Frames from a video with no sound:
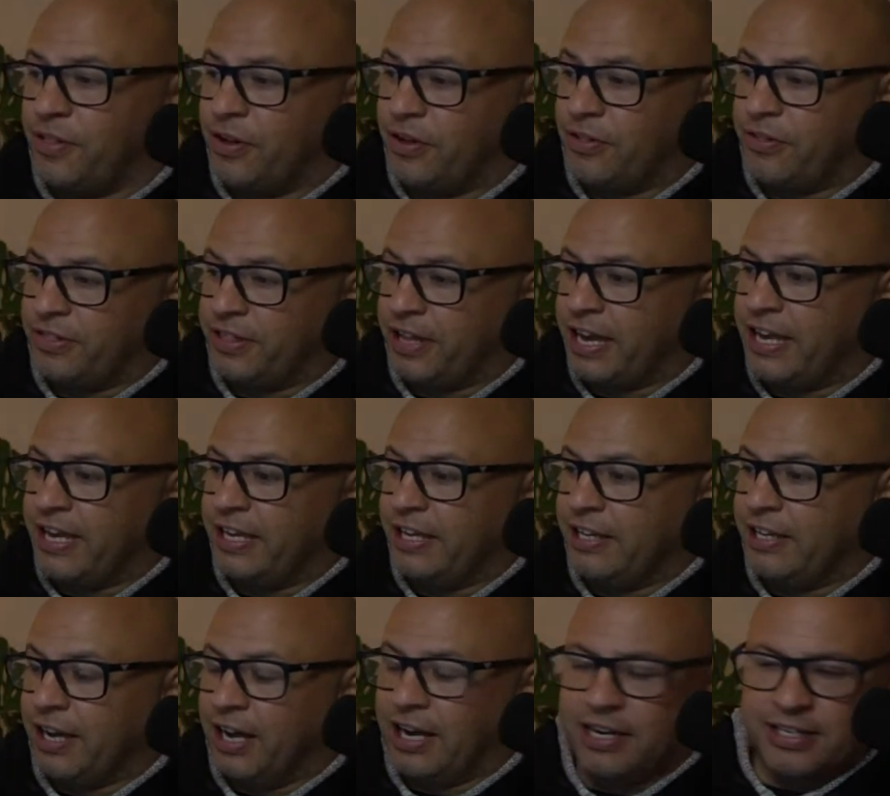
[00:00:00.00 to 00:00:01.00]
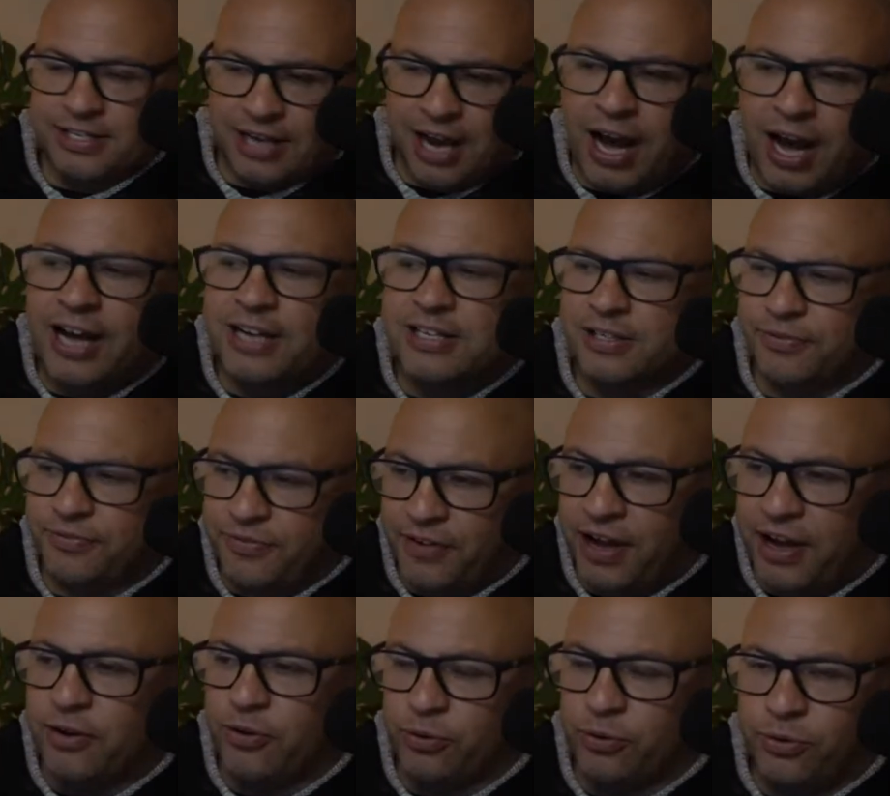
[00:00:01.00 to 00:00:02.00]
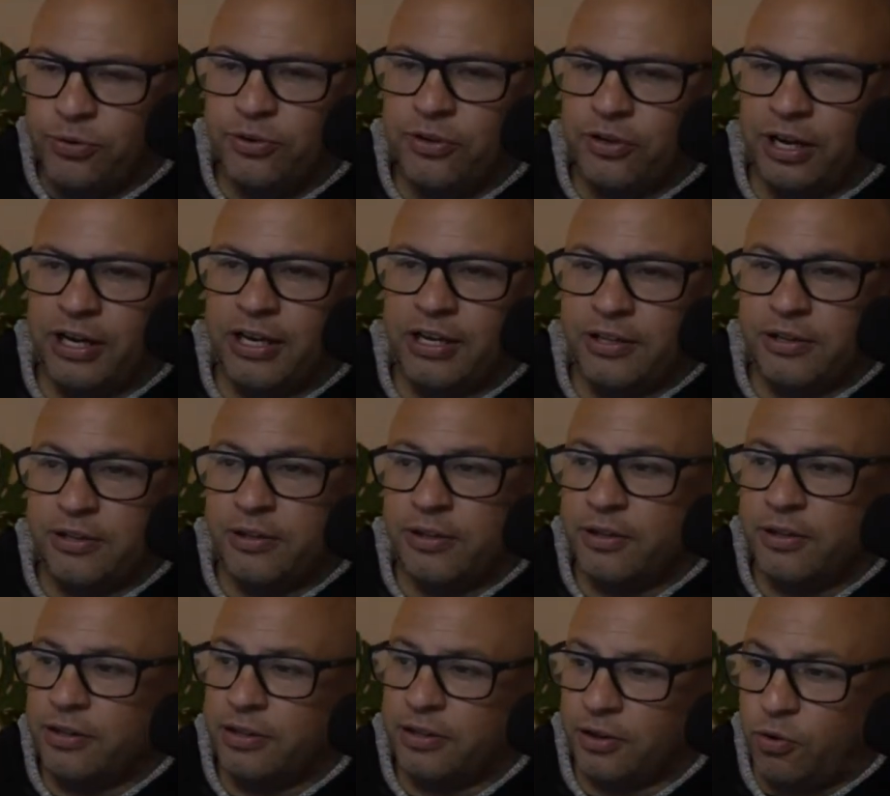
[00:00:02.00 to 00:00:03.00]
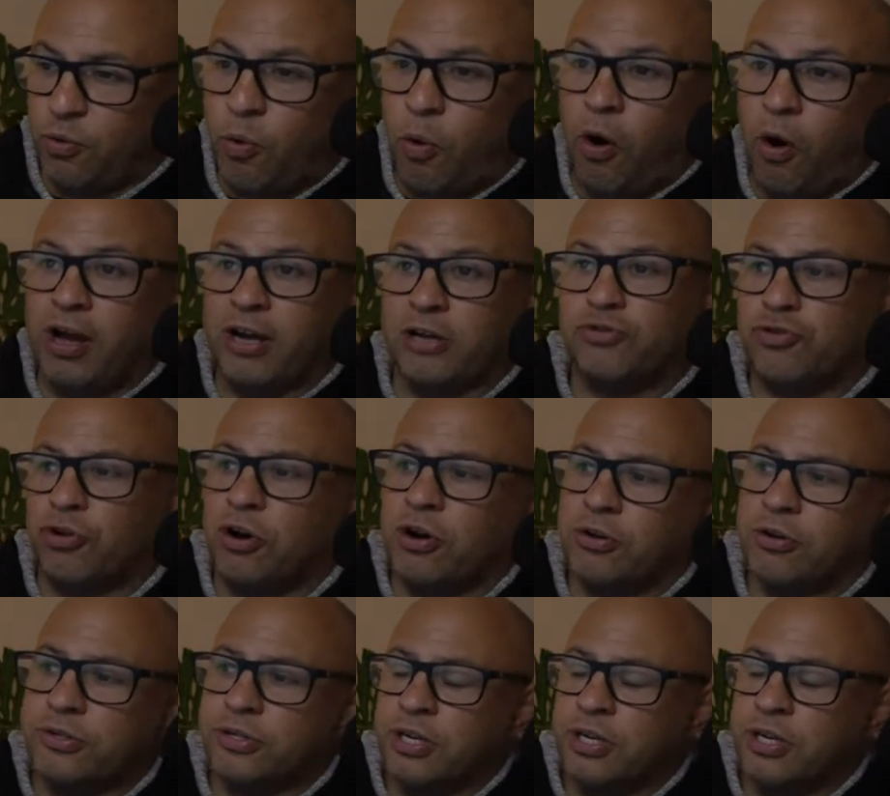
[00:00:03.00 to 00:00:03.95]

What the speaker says: and it's hard to fail like the choir trials.